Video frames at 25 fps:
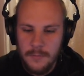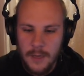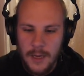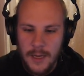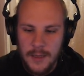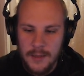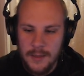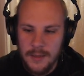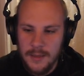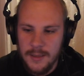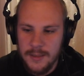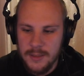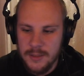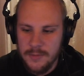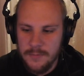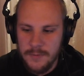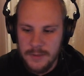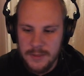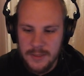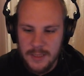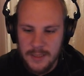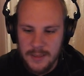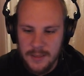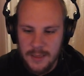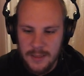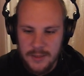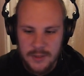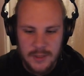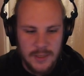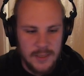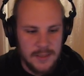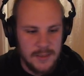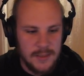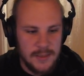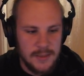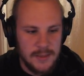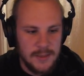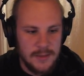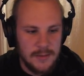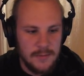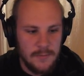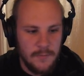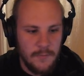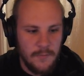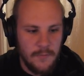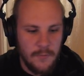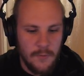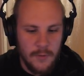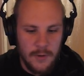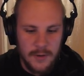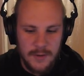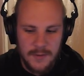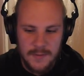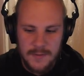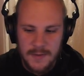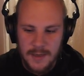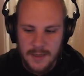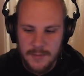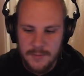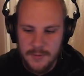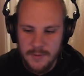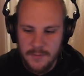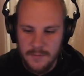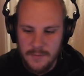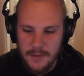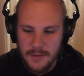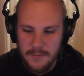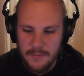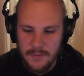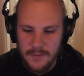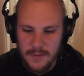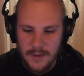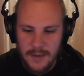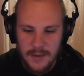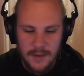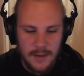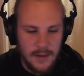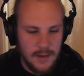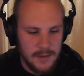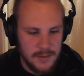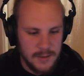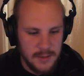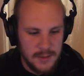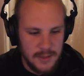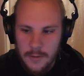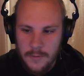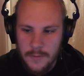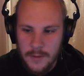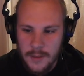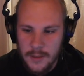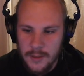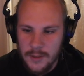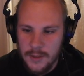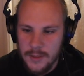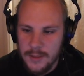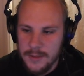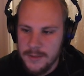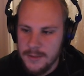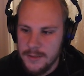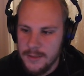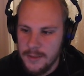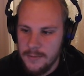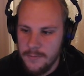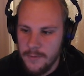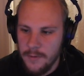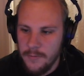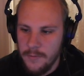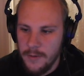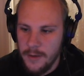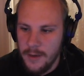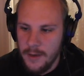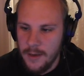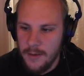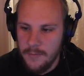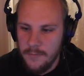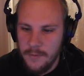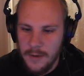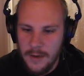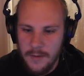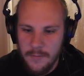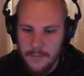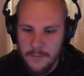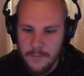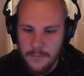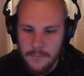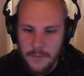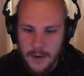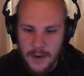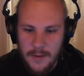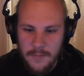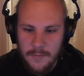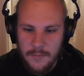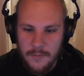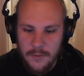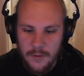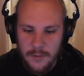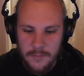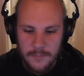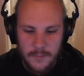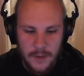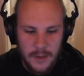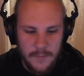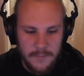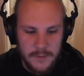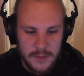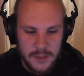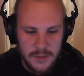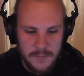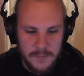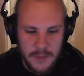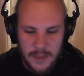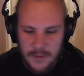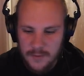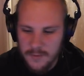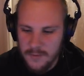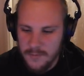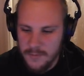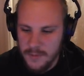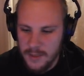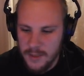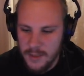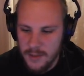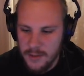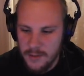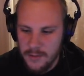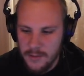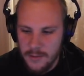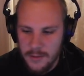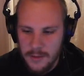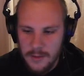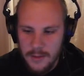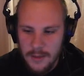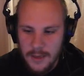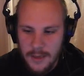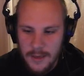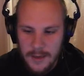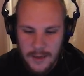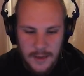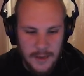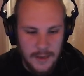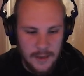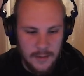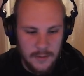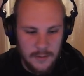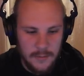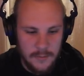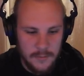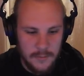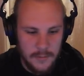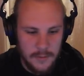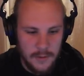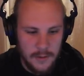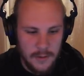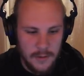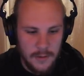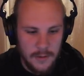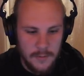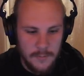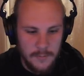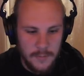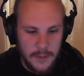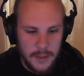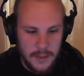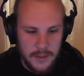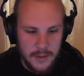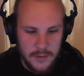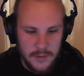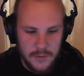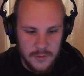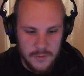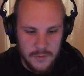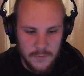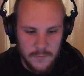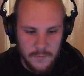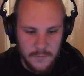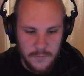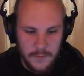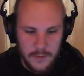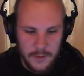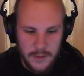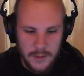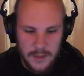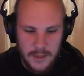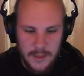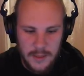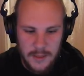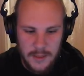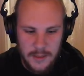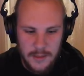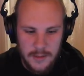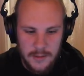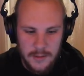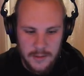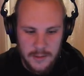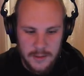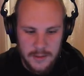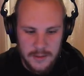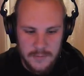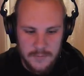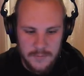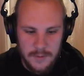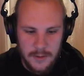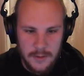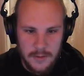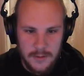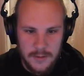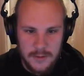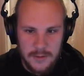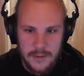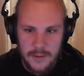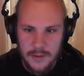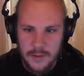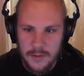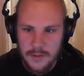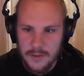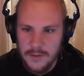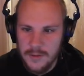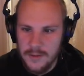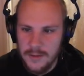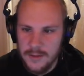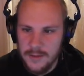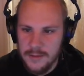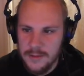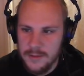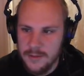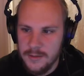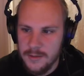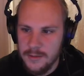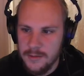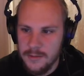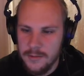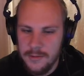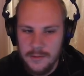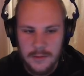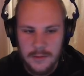analyzer, which can, as you can see, 4 types of different analyzers. Right, you can see what we have. We have a waveform, we have a spectrum here, again being useful for the key as well as other things.